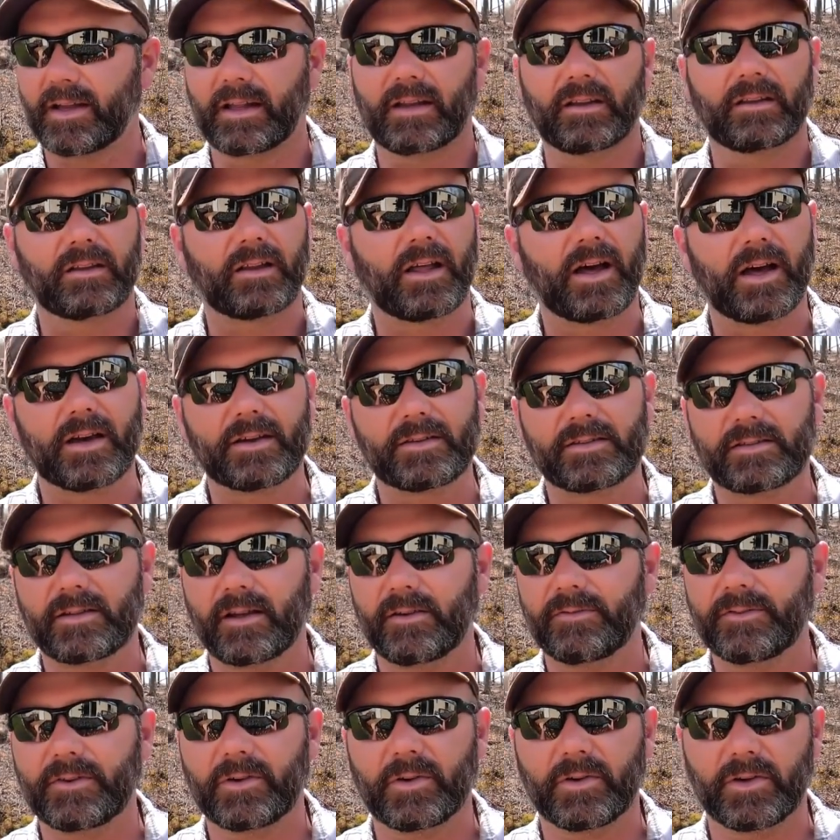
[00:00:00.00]
got a lot of
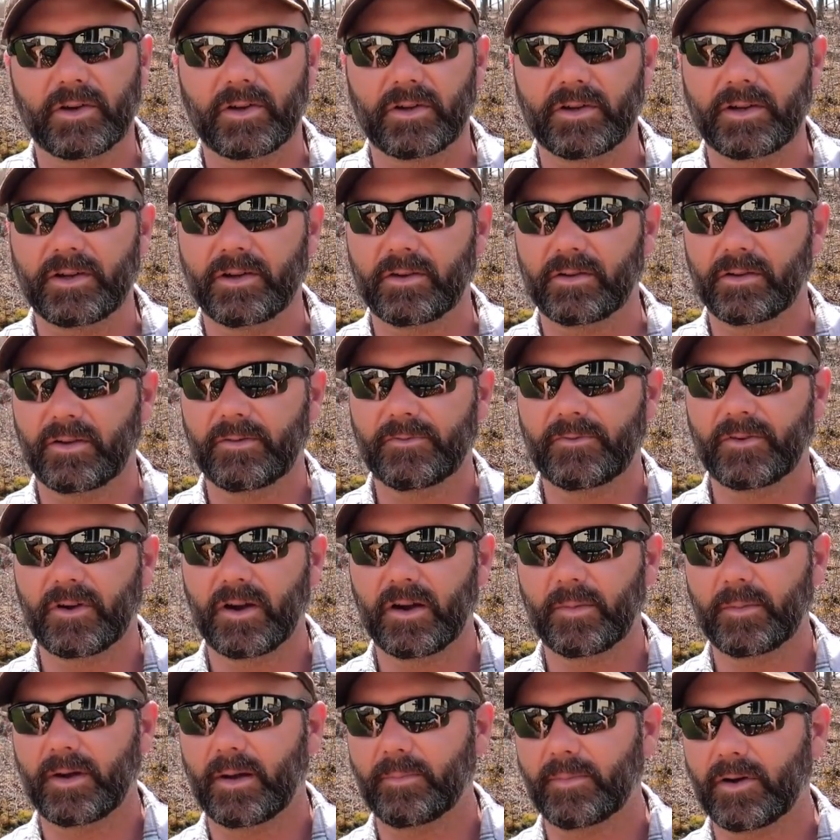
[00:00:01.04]
stuff going on here on the
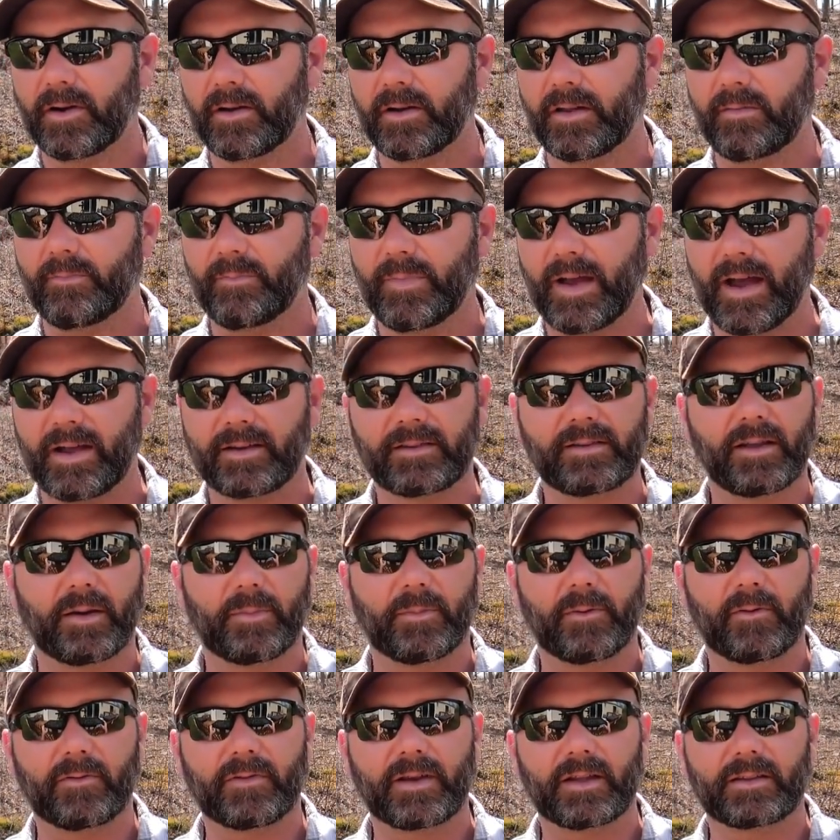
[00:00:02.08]
farm. I'm already backed
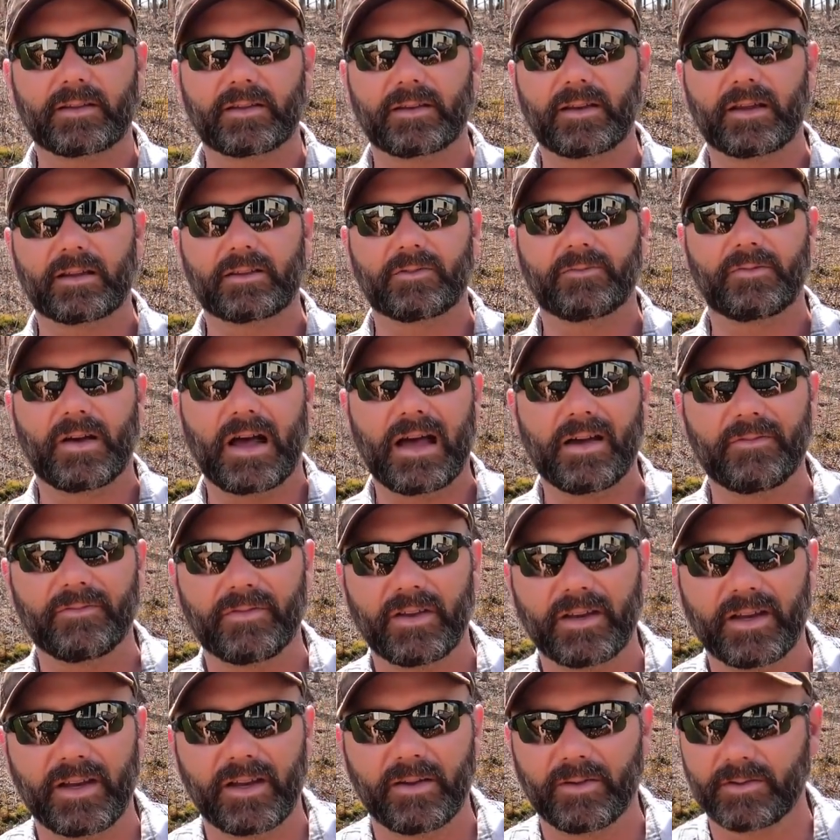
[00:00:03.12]
up. I've got the next 5
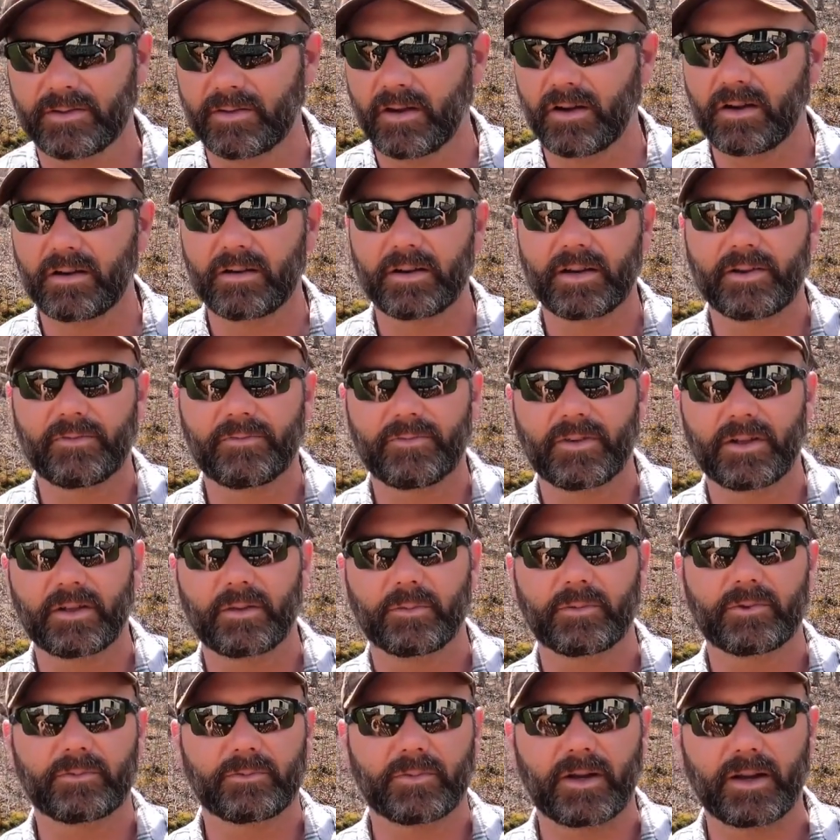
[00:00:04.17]
videos already
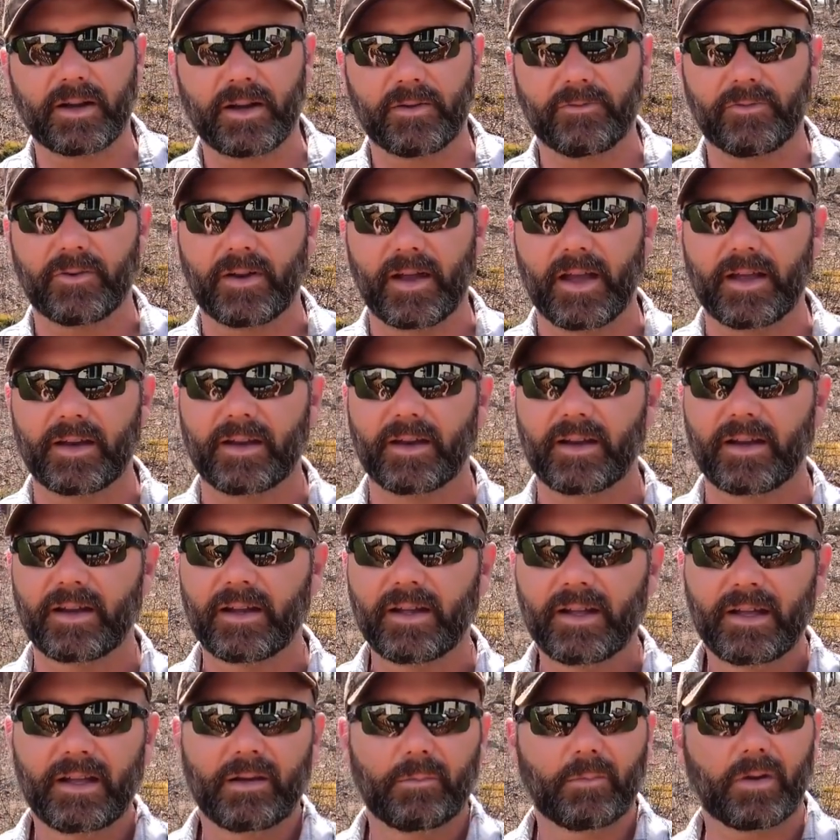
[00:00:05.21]
filmed, ready for editing,
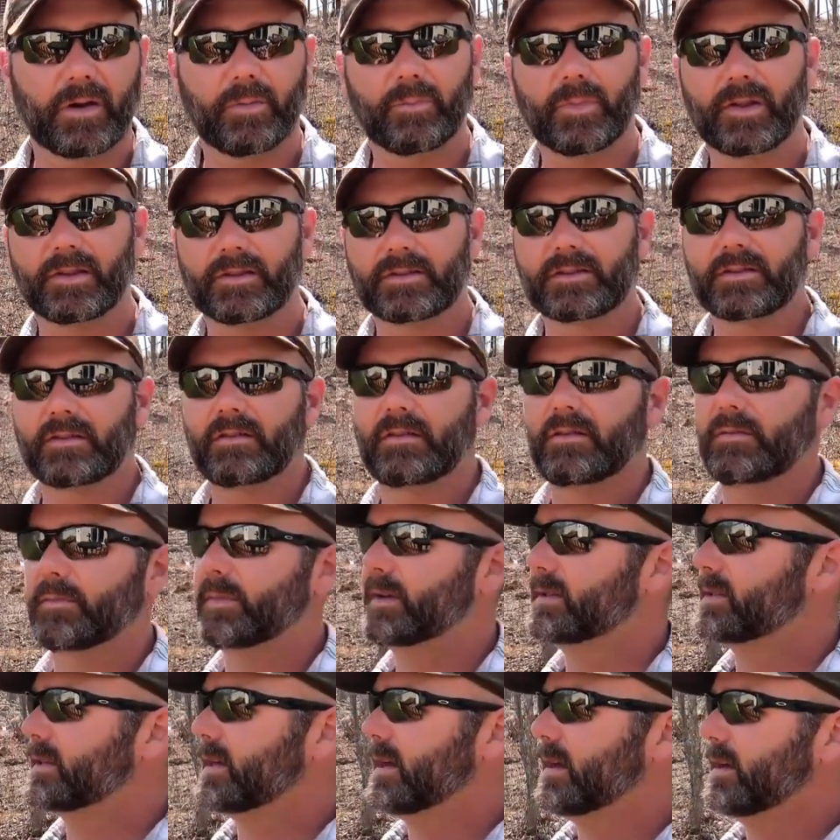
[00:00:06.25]
but I've been so
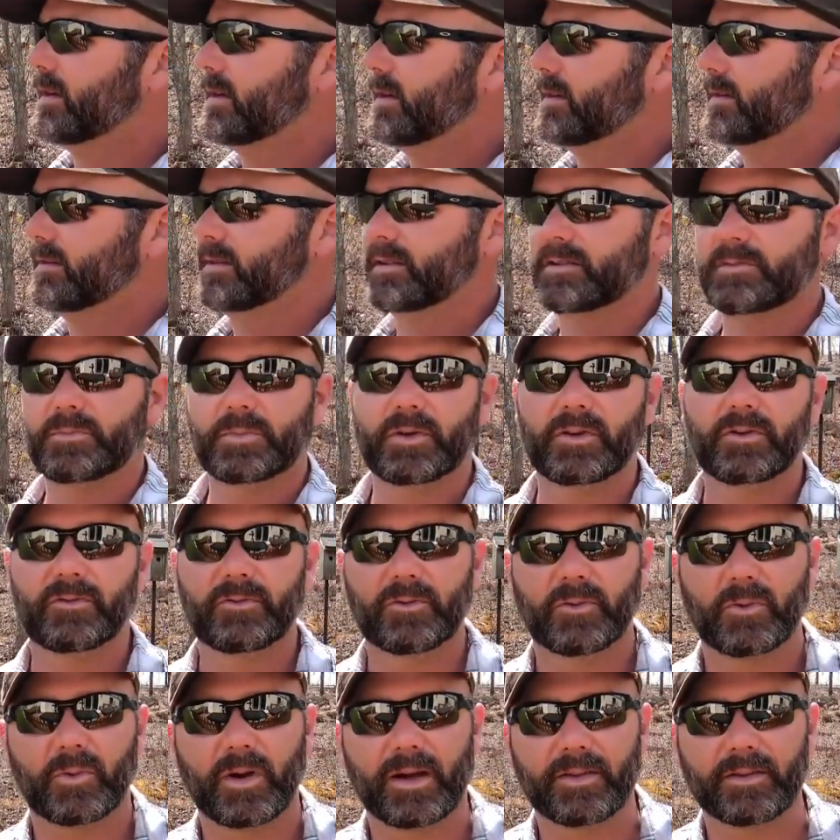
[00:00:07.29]
busy out here in this
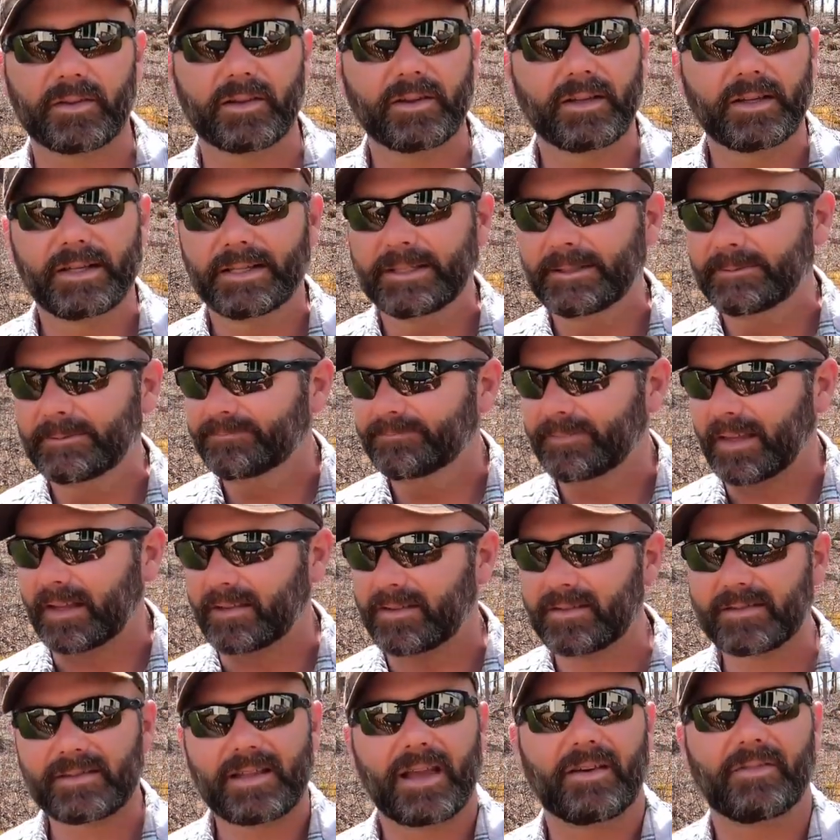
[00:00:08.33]
beautiful weather, I
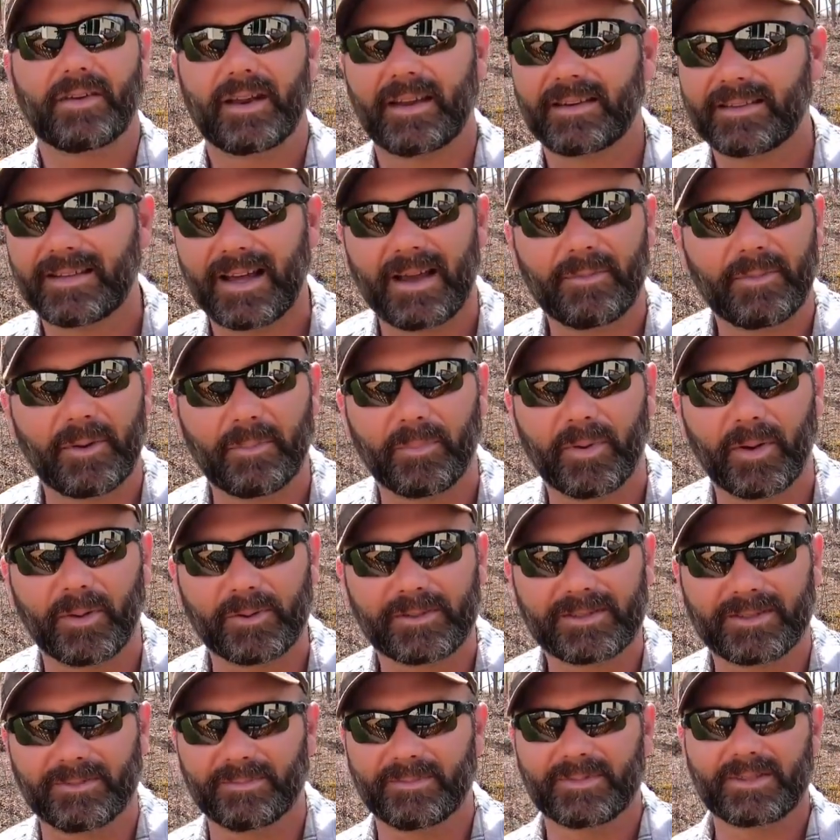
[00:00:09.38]
just haven't had time to
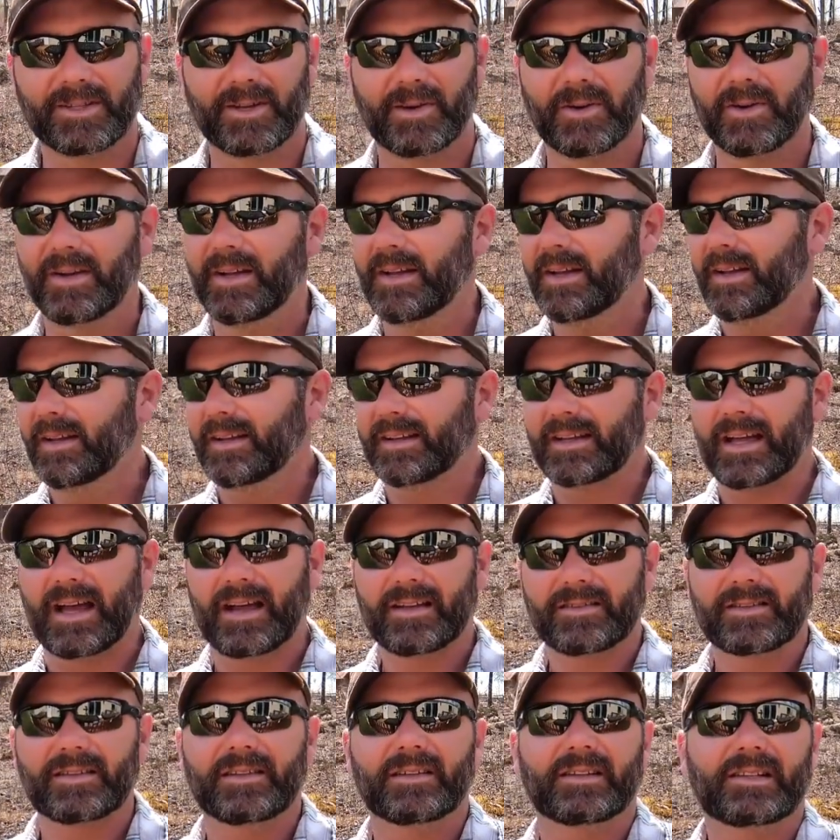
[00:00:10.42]
post them. So
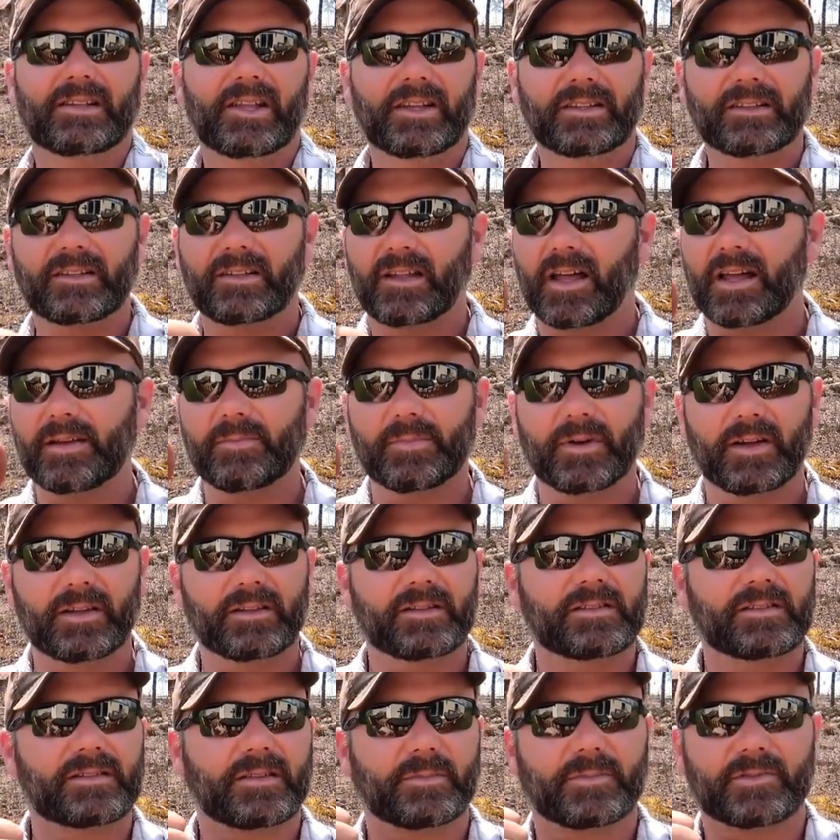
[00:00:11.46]
guys, click the like
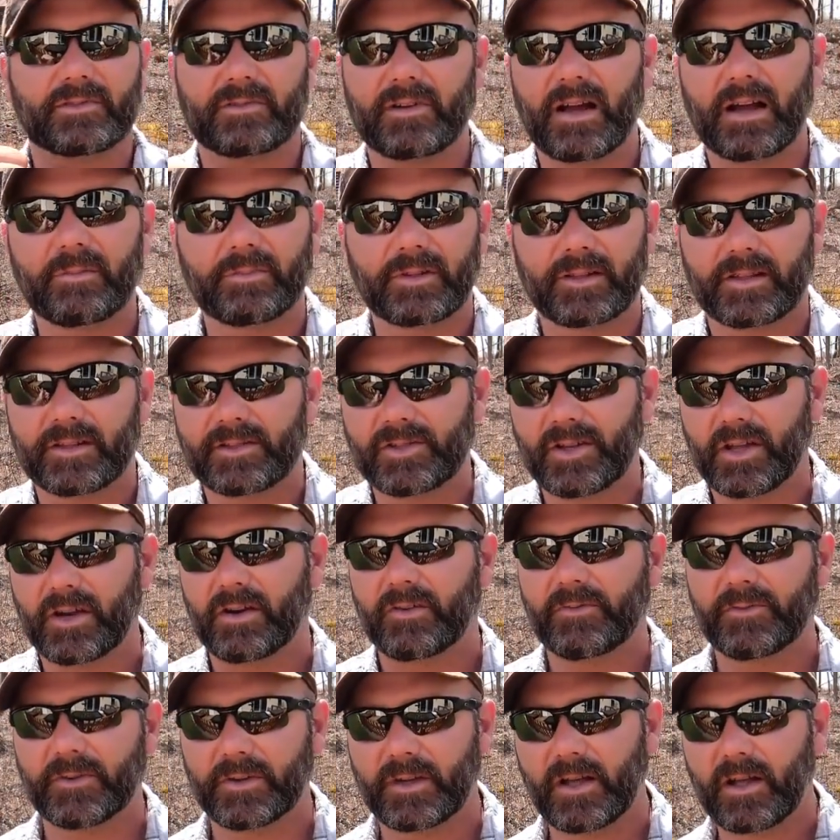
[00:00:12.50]
button, subscribe to the channel
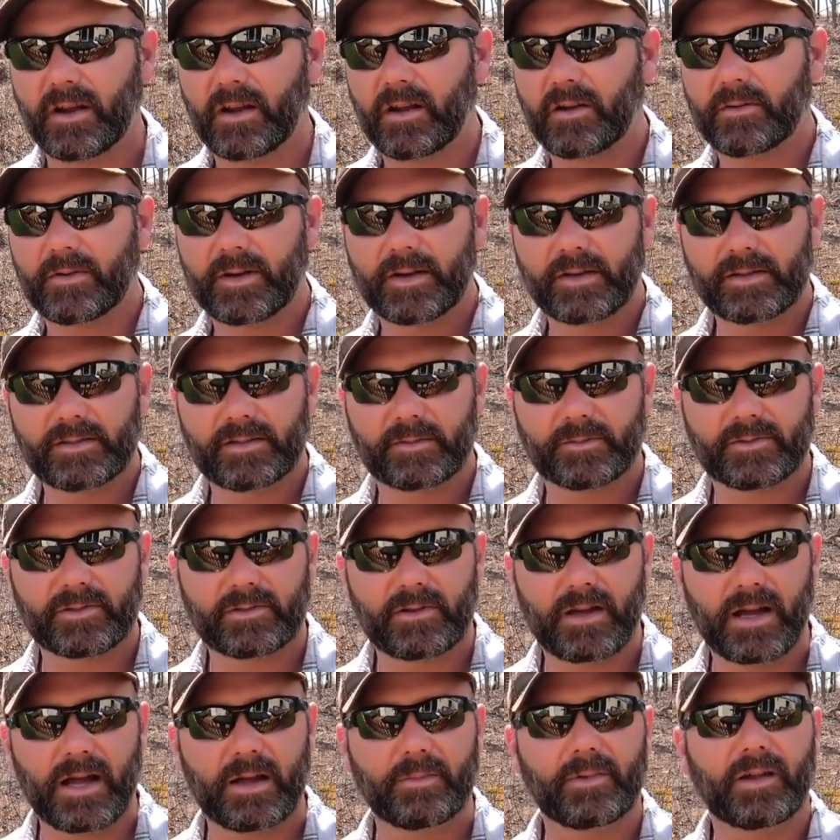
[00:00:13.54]
if you're not already
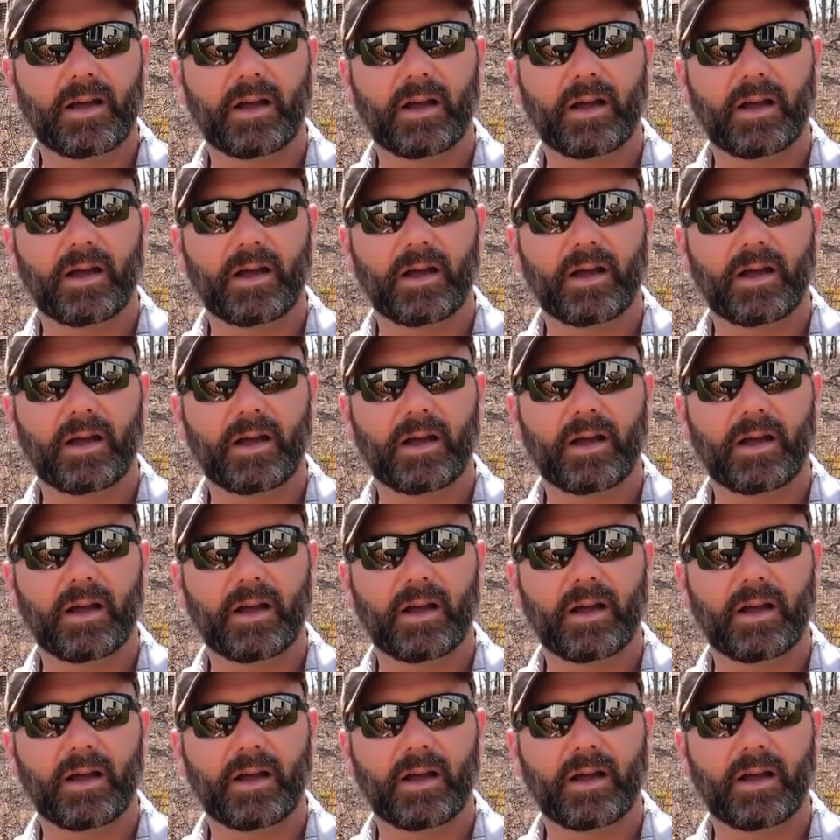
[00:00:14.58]
subscribed.